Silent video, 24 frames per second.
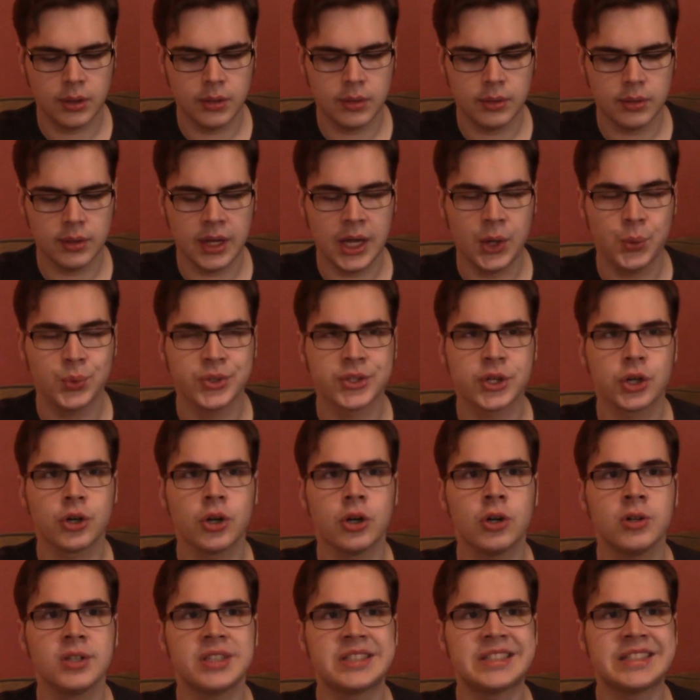It was her
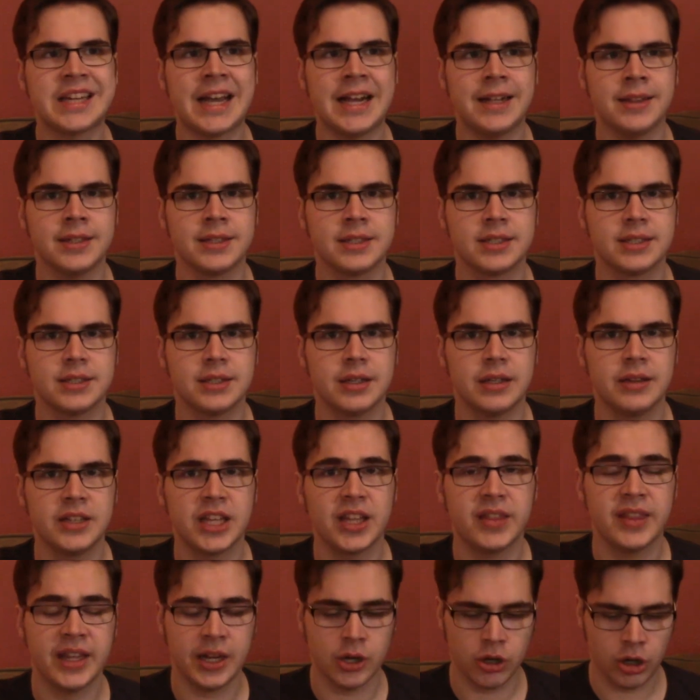silence that
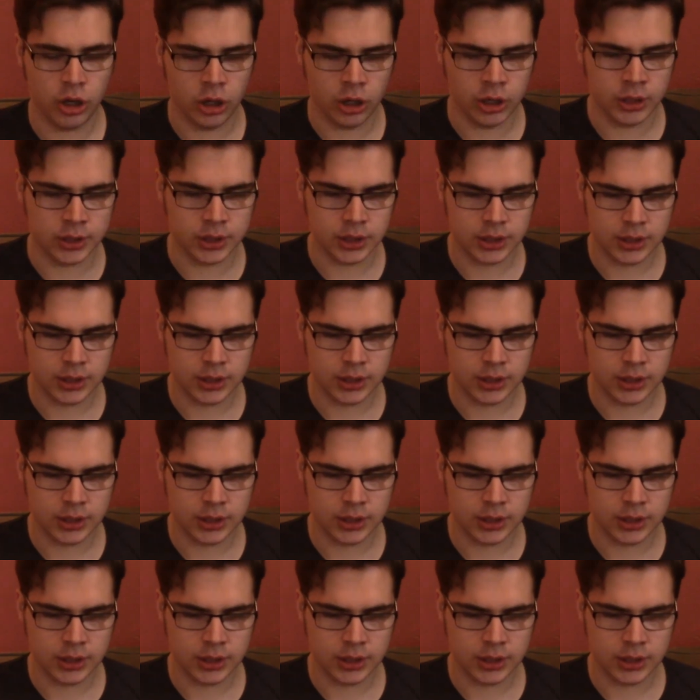they heard.